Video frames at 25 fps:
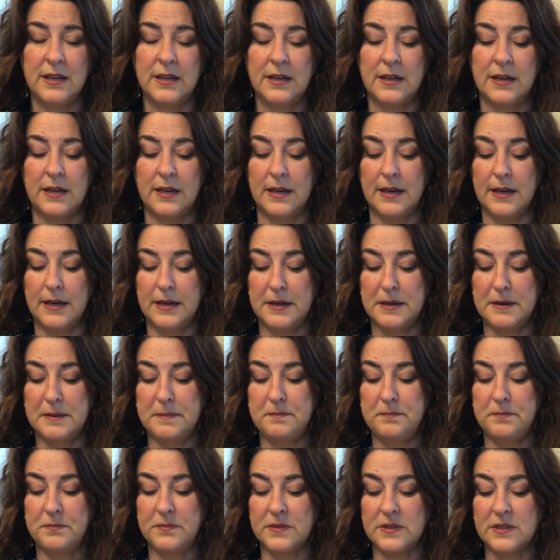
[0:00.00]

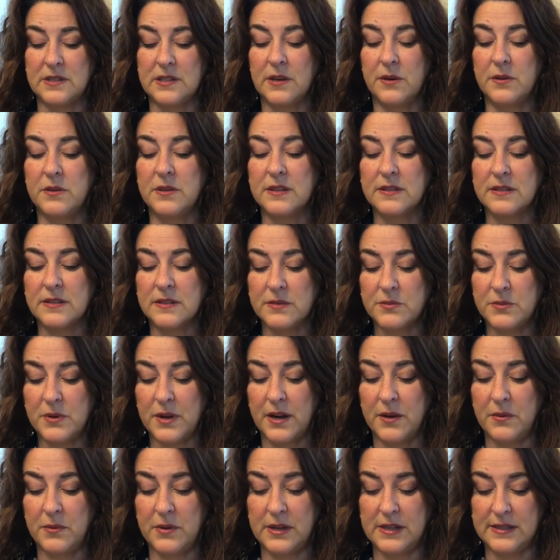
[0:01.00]
So this is what
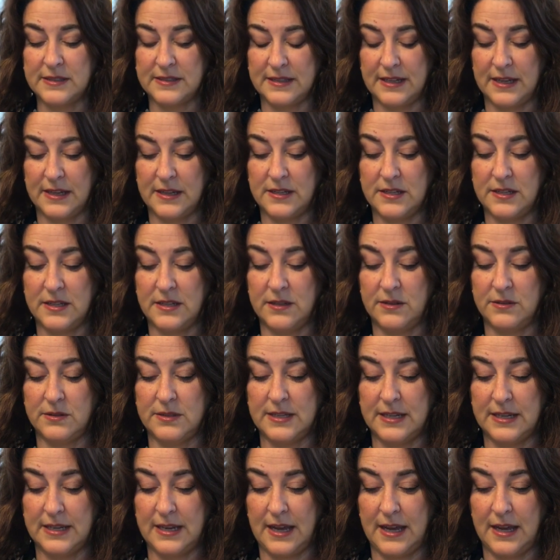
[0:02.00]
I want to say to you
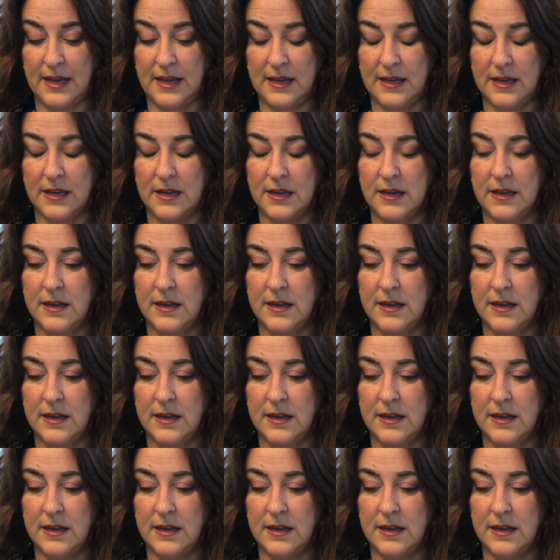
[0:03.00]
today.